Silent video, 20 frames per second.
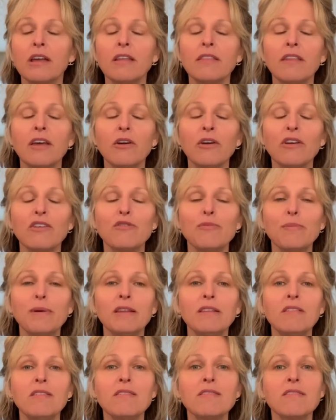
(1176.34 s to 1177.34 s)
There have
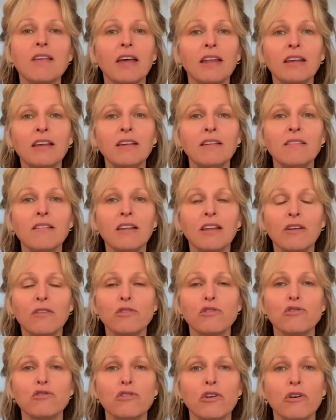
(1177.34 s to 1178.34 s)
been studies that have
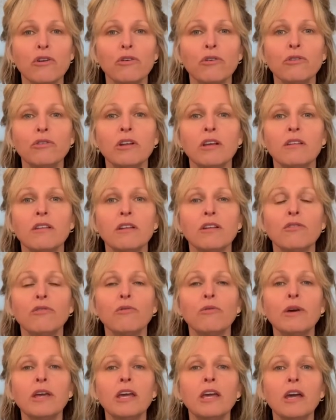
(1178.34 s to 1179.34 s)
shown that if
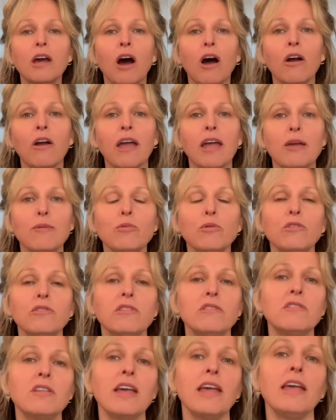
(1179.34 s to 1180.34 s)
we are able
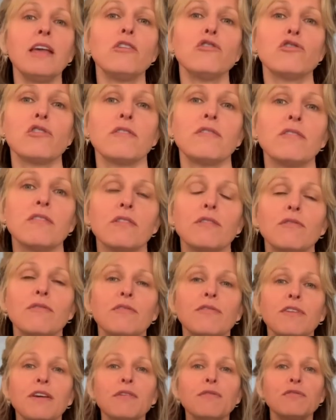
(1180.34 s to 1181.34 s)
to take just
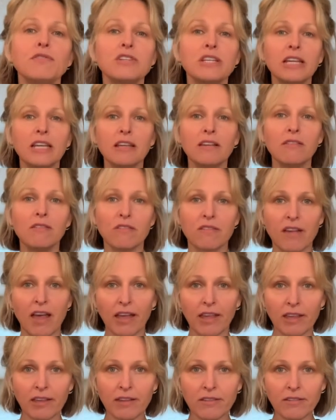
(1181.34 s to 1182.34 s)
15
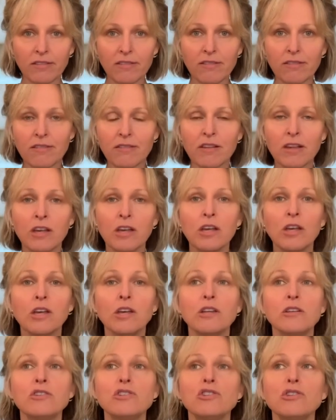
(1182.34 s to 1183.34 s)
seconds
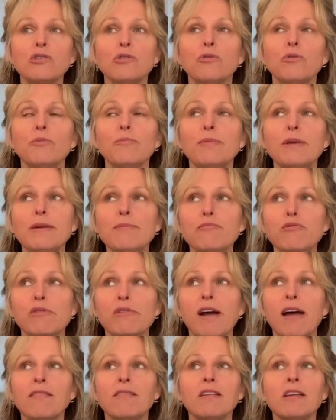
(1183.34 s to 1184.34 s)
to be
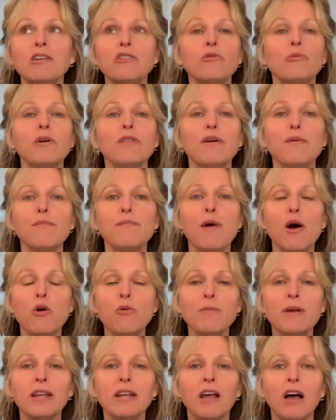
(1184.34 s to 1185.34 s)
present with a
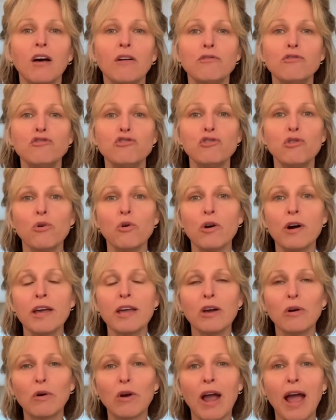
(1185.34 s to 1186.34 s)
moment of
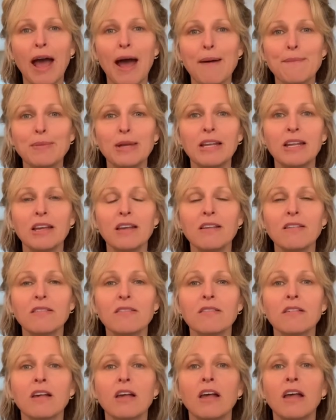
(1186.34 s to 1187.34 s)
joy or
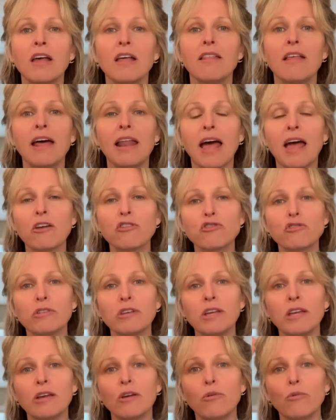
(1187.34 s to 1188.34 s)
happiness, that
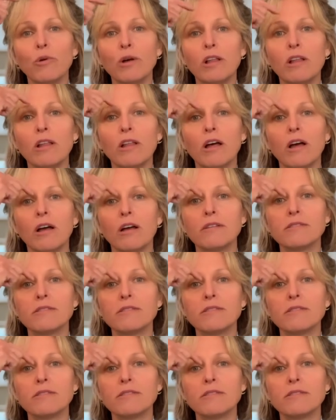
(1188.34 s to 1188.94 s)
actually will